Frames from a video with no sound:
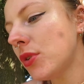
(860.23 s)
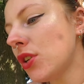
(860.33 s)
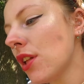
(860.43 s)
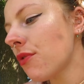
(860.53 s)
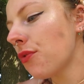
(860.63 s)
We
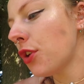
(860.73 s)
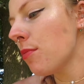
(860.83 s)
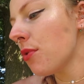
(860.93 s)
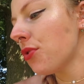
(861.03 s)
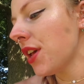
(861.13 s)
still have a few
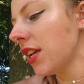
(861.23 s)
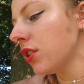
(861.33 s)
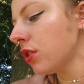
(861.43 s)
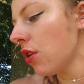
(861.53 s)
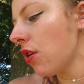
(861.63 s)
more
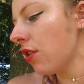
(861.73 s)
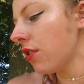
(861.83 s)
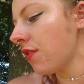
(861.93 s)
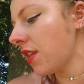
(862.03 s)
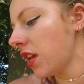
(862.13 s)
things
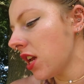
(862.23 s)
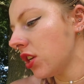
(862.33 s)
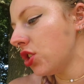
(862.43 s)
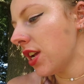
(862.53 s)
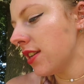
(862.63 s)
on the
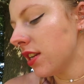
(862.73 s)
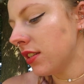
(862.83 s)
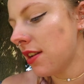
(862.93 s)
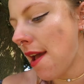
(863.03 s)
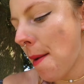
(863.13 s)
agenda
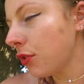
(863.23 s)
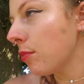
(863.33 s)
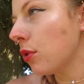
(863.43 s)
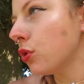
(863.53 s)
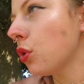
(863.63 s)
today, a few
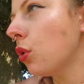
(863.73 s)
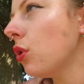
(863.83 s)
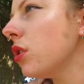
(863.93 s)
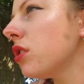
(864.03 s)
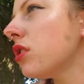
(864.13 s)
more
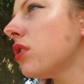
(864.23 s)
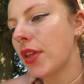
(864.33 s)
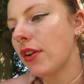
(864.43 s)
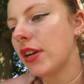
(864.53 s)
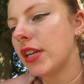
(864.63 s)
talks.
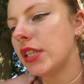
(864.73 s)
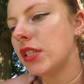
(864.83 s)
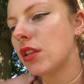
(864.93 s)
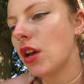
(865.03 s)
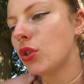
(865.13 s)
There is
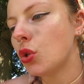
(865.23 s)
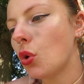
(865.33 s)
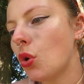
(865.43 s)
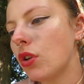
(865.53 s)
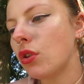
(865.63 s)
a
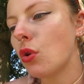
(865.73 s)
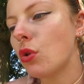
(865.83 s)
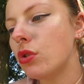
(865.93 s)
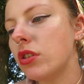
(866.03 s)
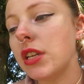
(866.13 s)
talk
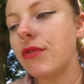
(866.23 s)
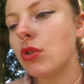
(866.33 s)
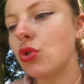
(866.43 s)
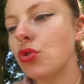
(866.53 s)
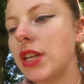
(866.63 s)
called Live
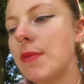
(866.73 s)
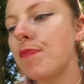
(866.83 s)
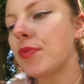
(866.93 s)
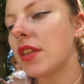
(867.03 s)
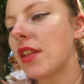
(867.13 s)
Your
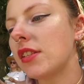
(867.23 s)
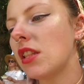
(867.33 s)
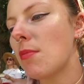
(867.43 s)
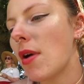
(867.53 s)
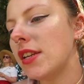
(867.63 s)
Dream, and that's
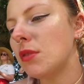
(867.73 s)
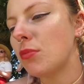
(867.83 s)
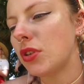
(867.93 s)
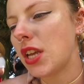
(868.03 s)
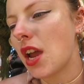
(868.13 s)
in the mind and
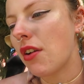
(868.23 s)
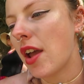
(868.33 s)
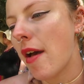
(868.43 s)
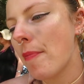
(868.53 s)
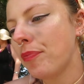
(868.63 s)
body
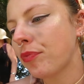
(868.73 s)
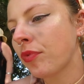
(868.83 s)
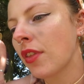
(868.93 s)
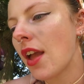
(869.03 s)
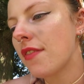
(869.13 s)
area.
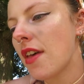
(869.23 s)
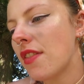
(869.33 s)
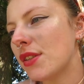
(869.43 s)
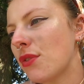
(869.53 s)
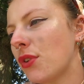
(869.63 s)
And then
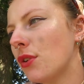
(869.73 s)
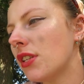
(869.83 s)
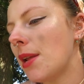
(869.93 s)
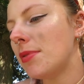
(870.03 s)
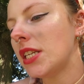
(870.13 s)
there's a few
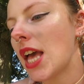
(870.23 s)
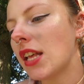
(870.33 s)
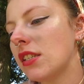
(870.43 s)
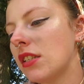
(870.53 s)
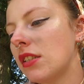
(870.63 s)
celebrity
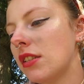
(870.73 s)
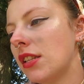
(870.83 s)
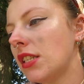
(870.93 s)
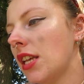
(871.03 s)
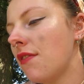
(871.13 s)
guests
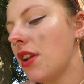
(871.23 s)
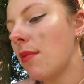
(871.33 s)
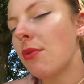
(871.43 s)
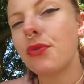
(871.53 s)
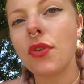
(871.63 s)
this
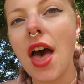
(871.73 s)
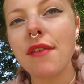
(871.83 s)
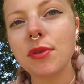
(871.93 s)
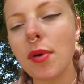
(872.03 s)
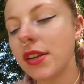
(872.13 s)
evening before the
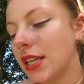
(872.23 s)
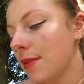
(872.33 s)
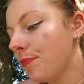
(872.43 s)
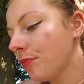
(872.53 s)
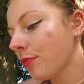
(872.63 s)
after party.
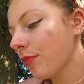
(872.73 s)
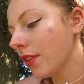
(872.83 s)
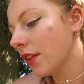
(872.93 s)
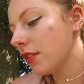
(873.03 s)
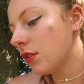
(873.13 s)

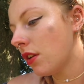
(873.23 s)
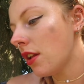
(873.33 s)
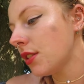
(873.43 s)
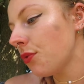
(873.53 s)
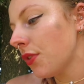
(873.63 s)
So
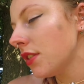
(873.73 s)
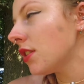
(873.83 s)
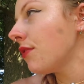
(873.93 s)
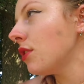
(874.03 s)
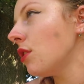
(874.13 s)
lots of fun
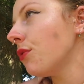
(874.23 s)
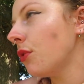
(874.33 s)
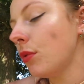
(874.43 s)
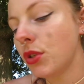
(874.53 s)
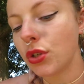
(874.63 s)
stuff to look
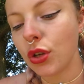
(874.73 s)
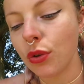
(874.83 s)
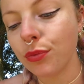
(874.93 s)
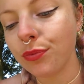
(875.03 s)
forward to.